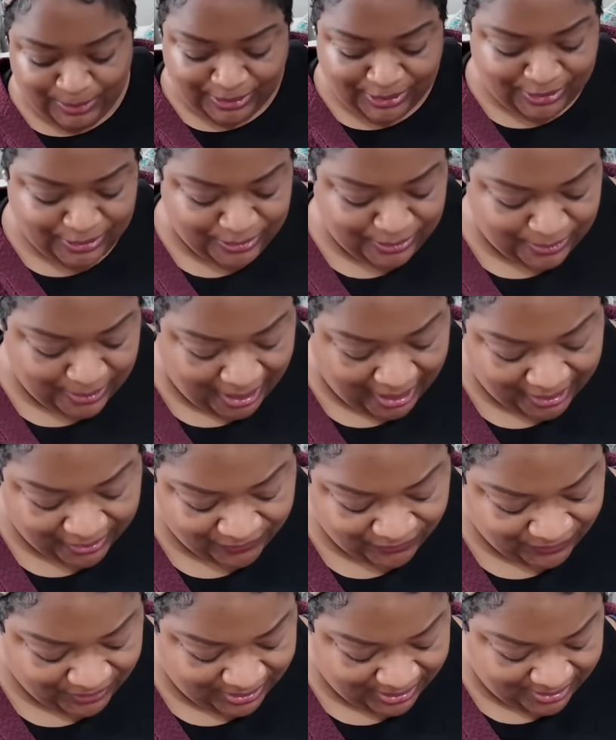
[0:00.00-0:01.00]
cute, I
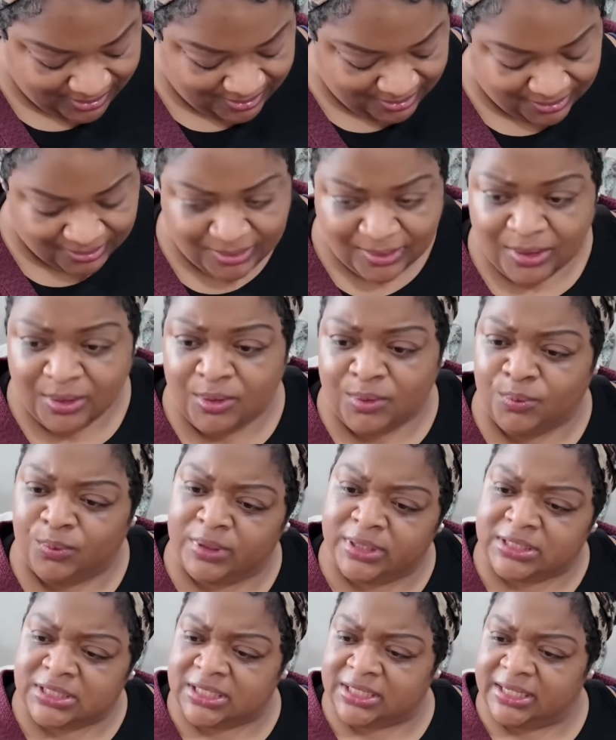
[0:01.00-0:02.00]
feel,
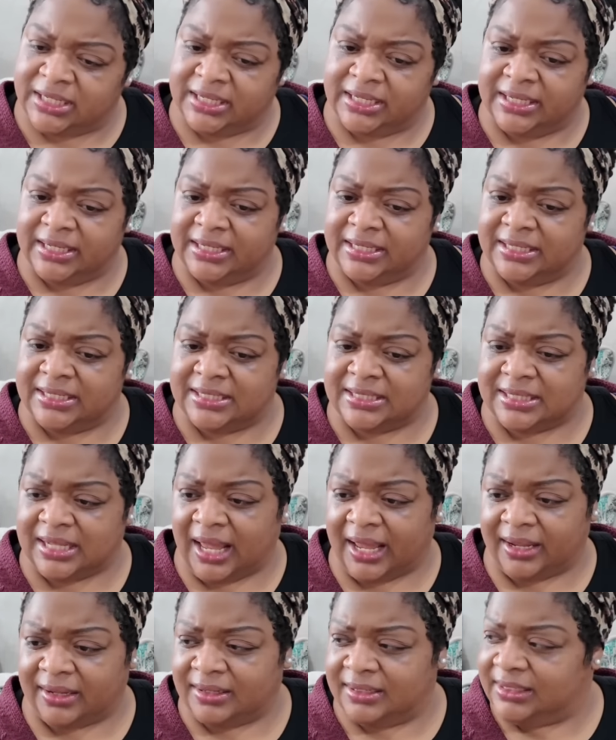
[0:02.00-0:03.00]
which it is
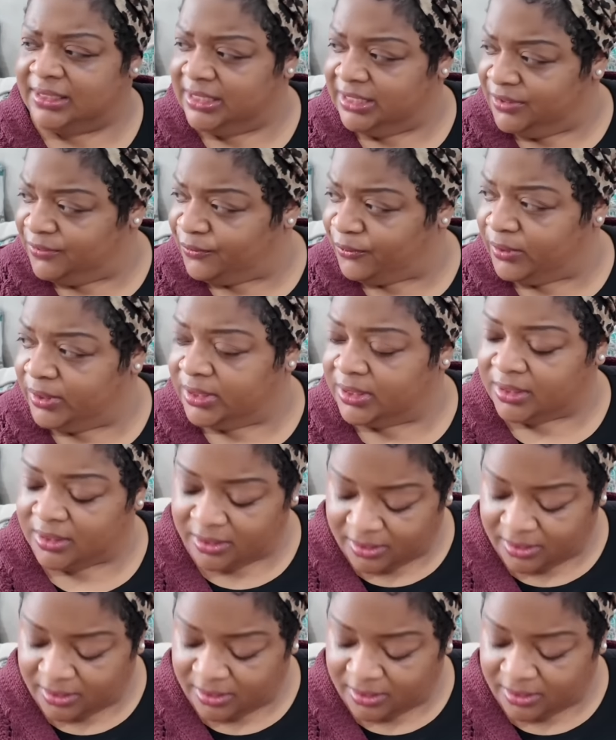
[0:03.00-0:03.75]
like a different